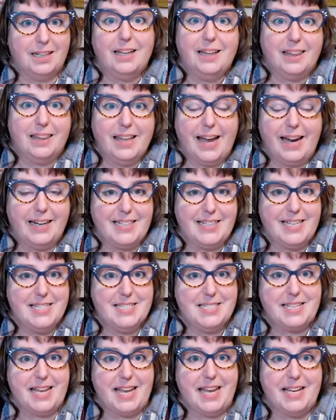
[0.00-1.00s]
that
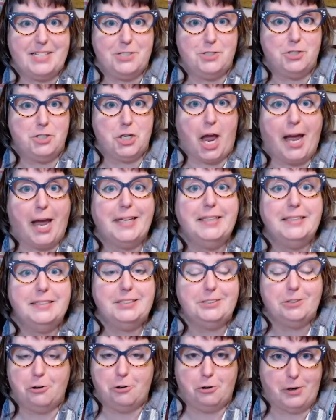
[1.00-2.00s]
is a
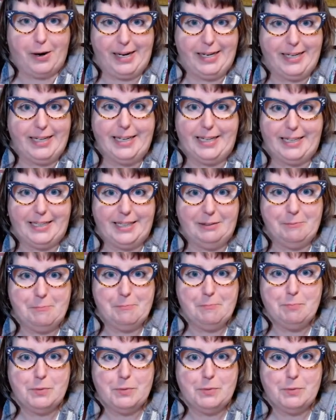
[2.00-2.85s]
giant cranky.